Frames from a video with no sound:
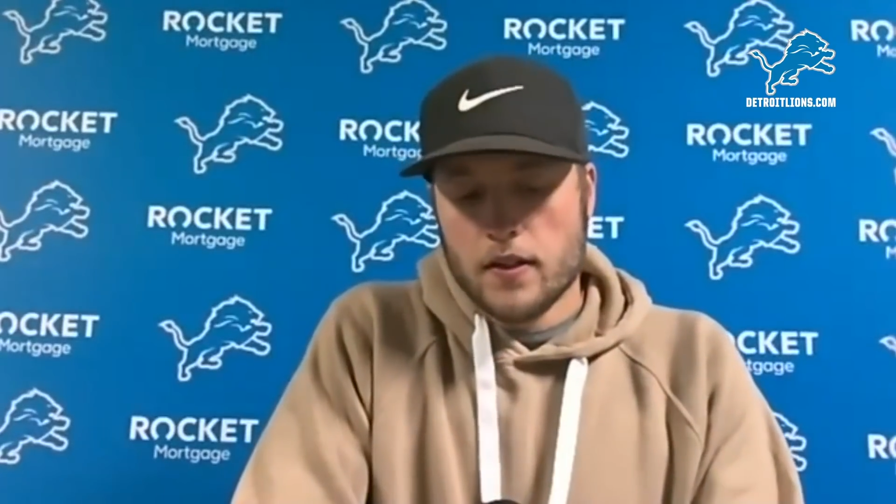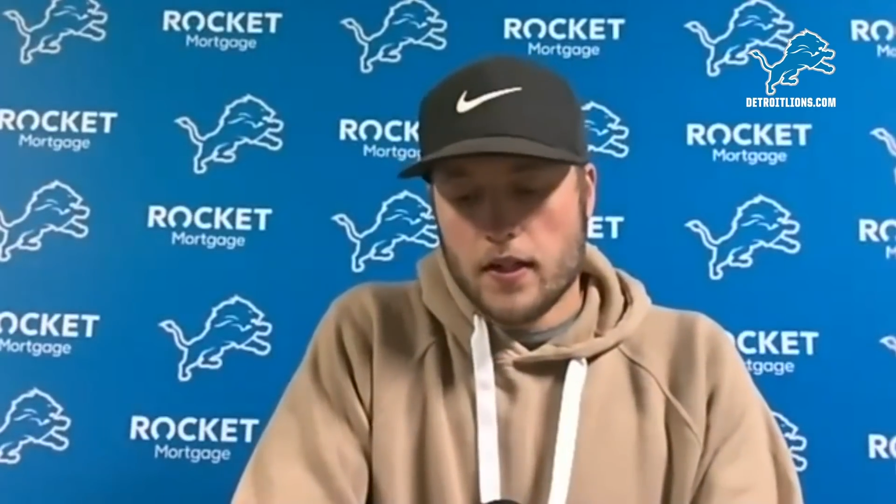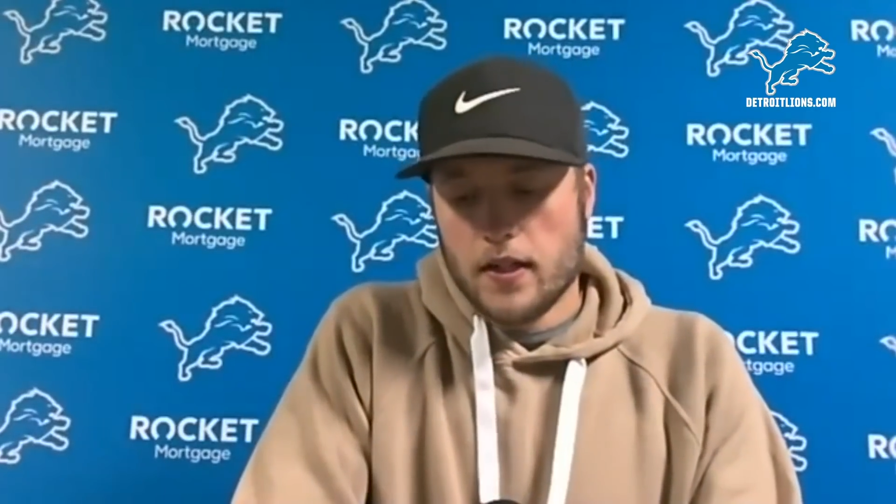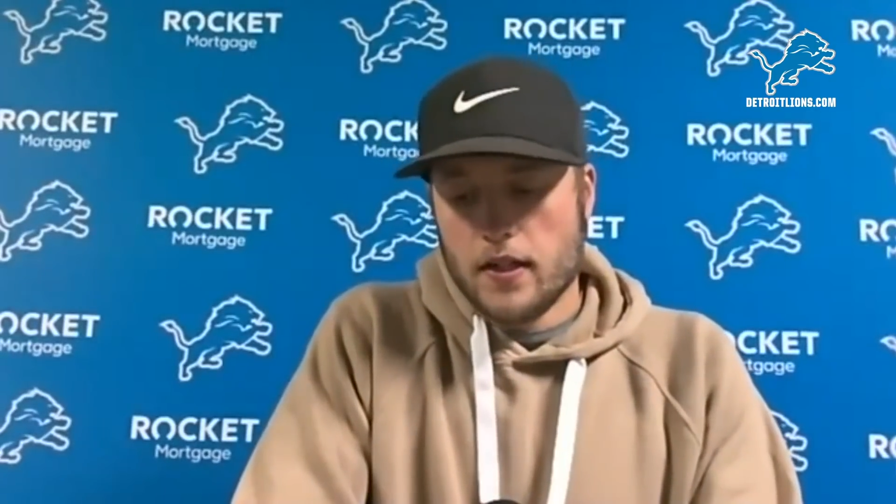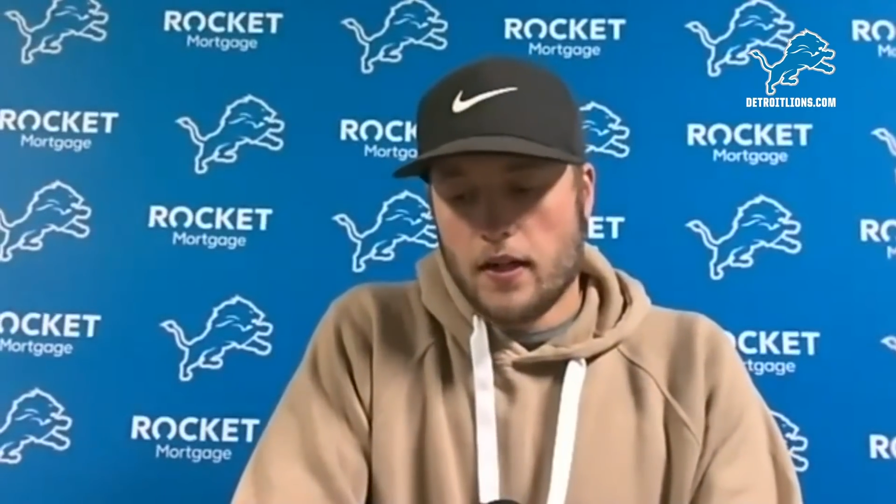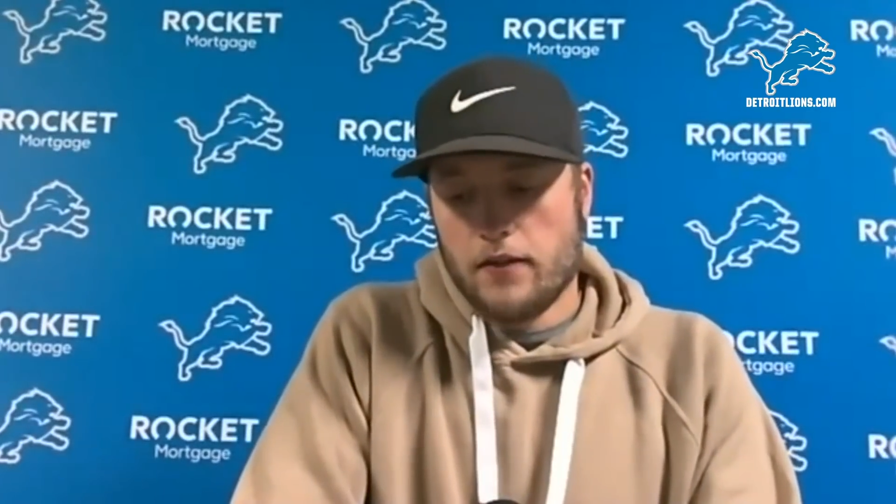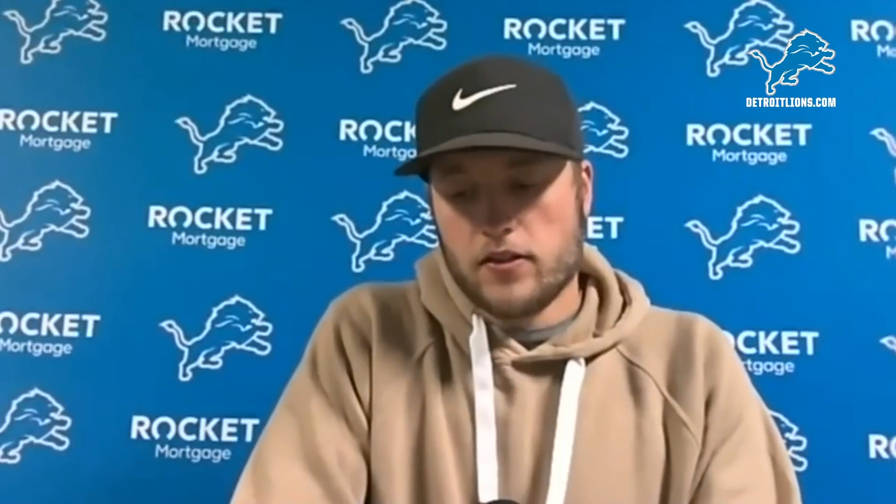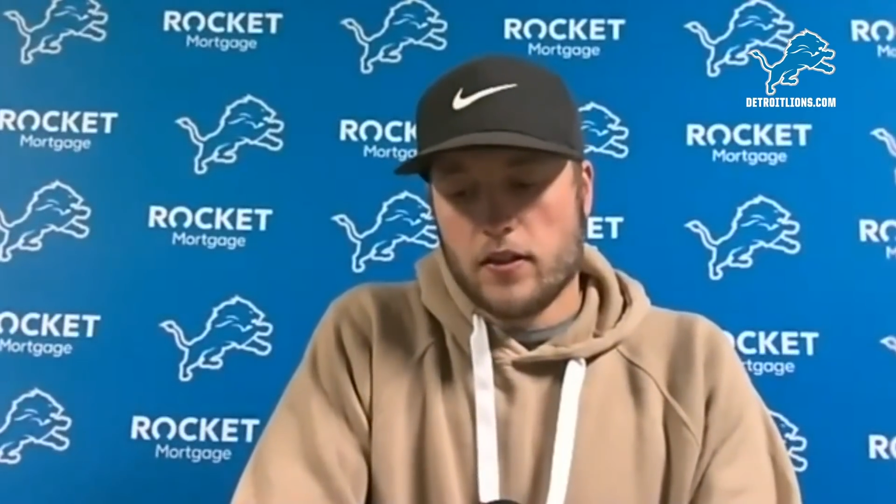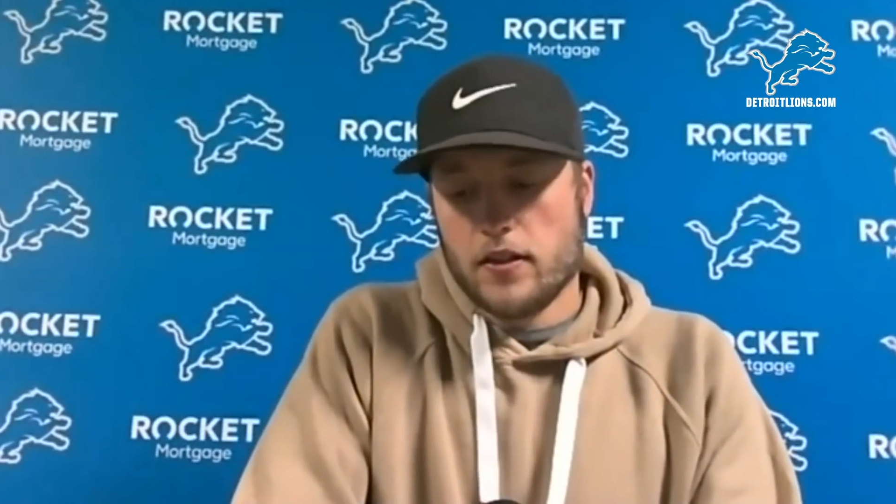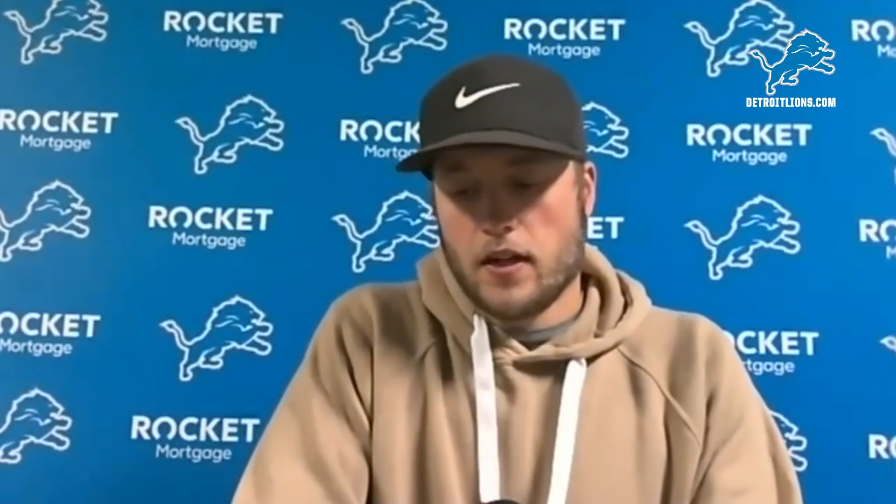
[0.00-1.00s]
Uh,
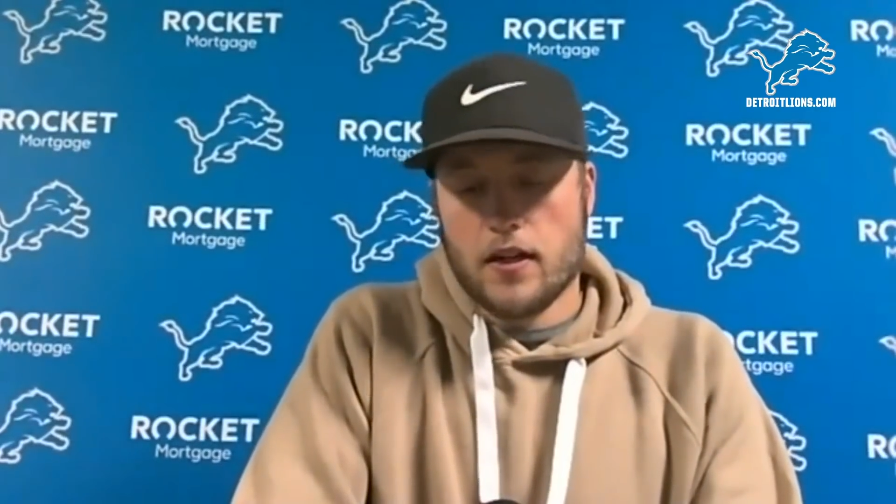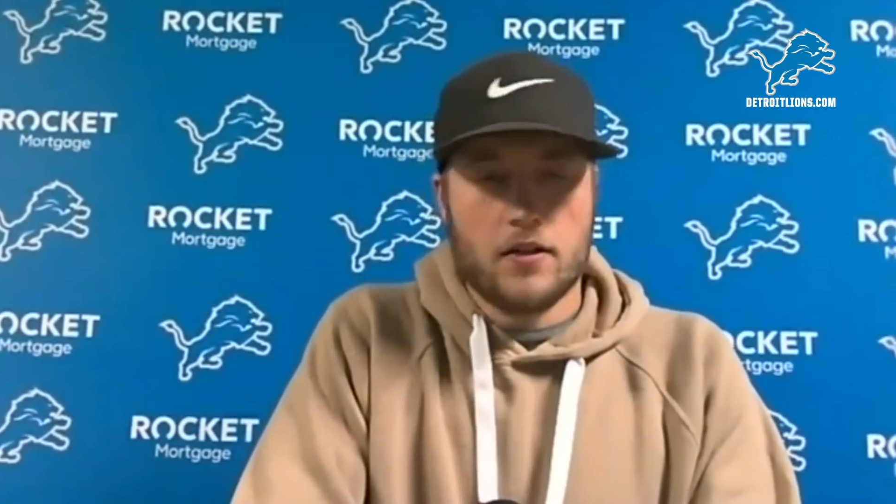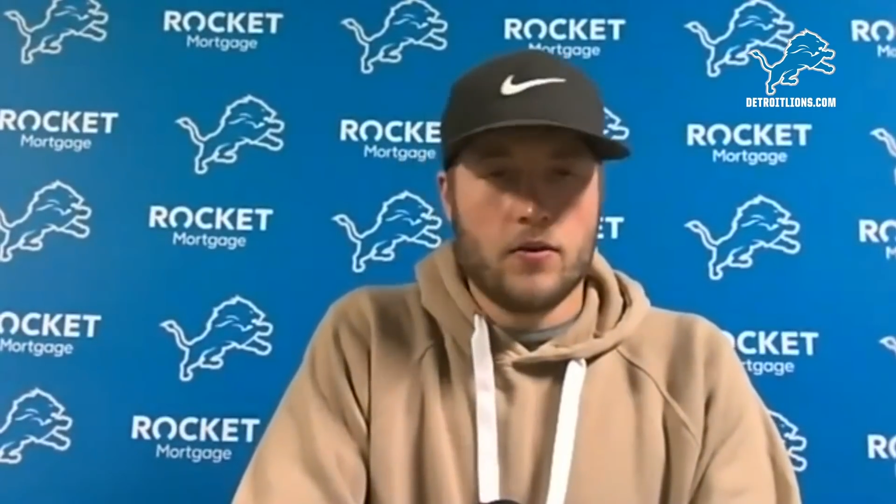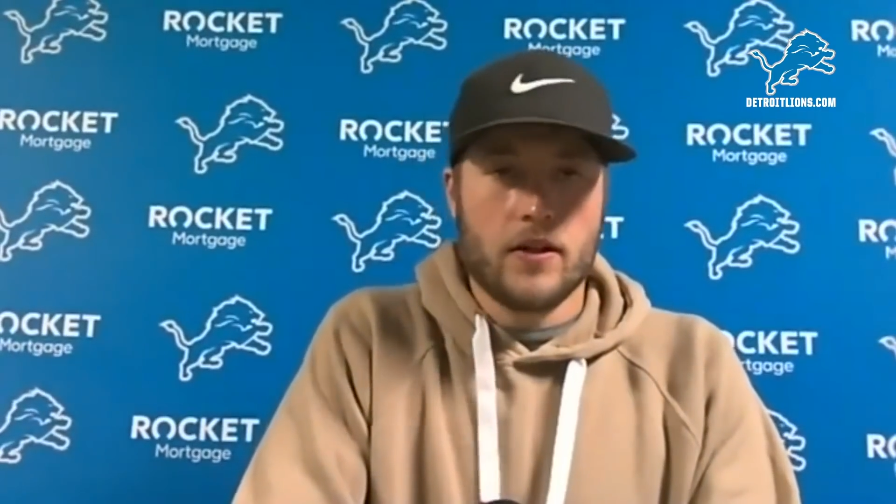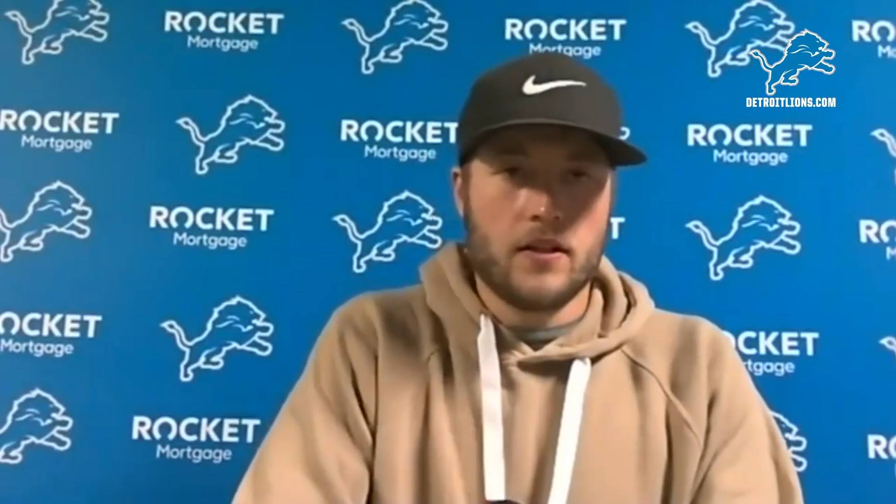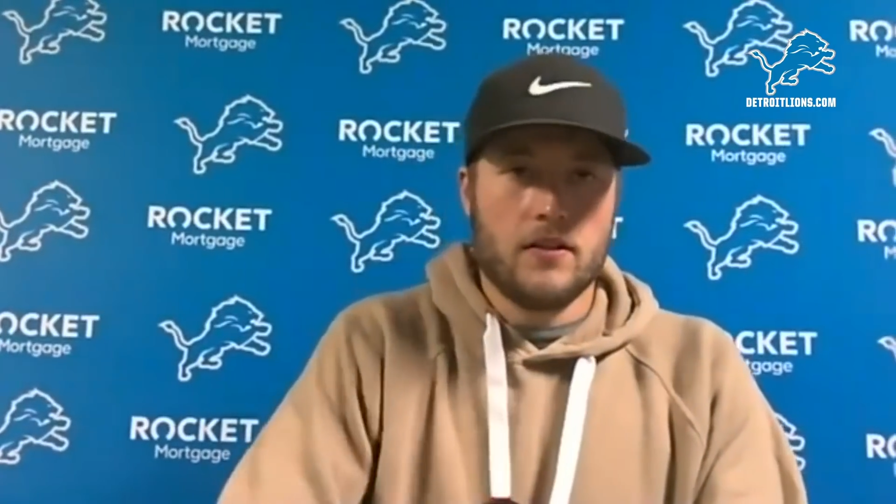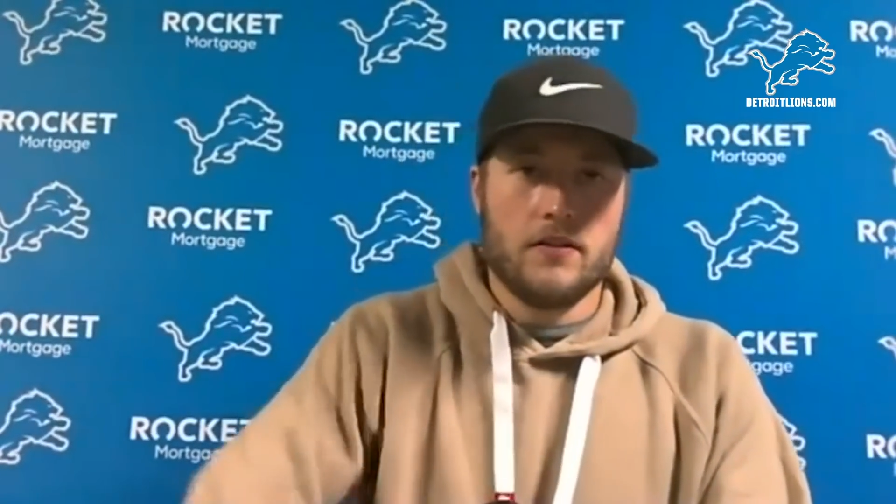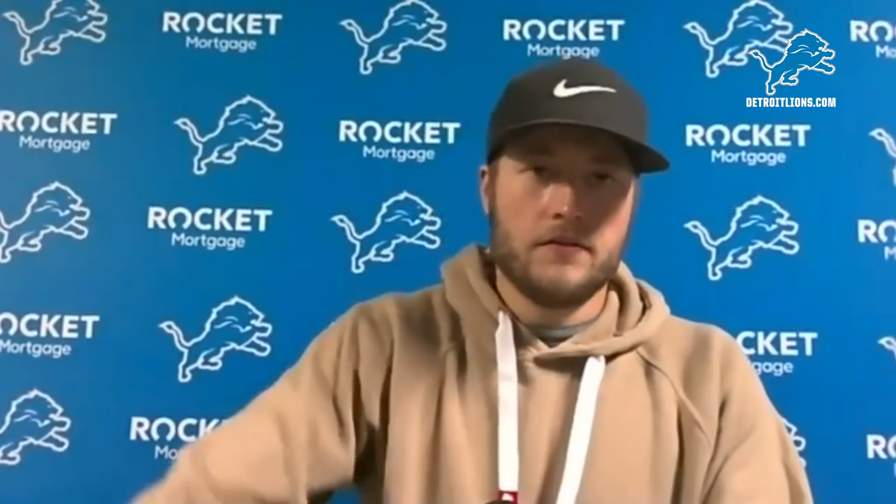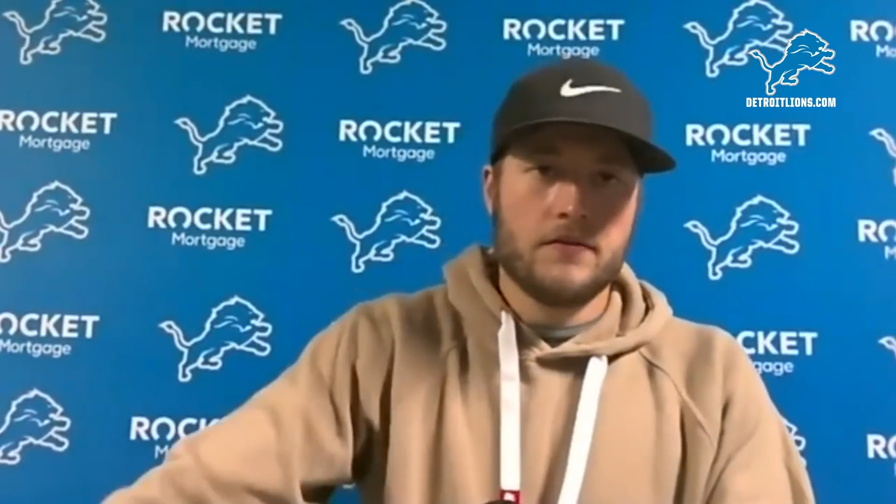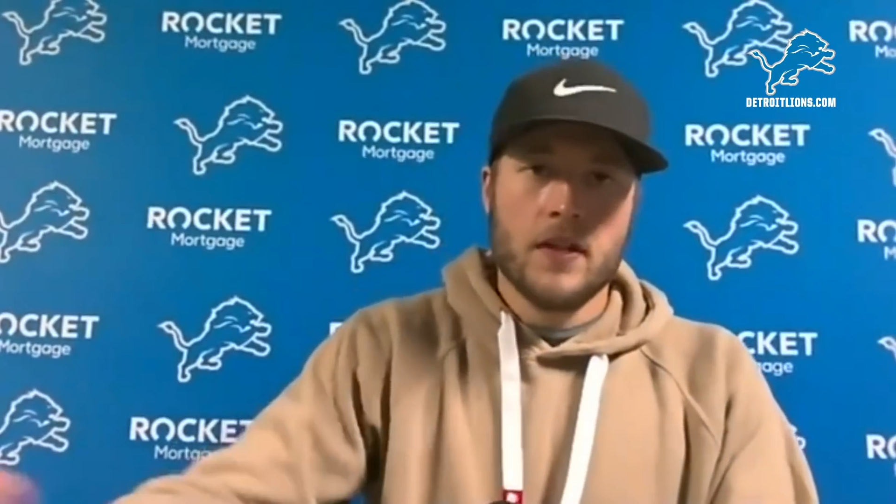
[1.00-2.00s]
obviously caught a quick
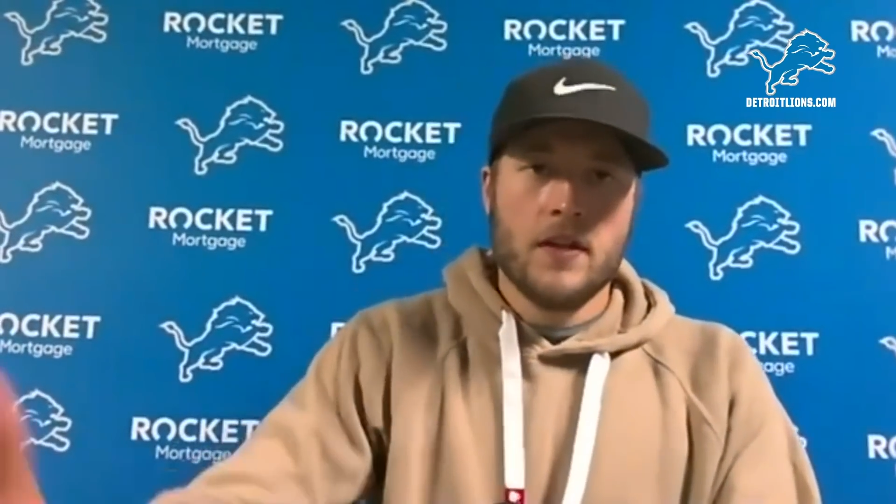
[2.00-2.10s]
little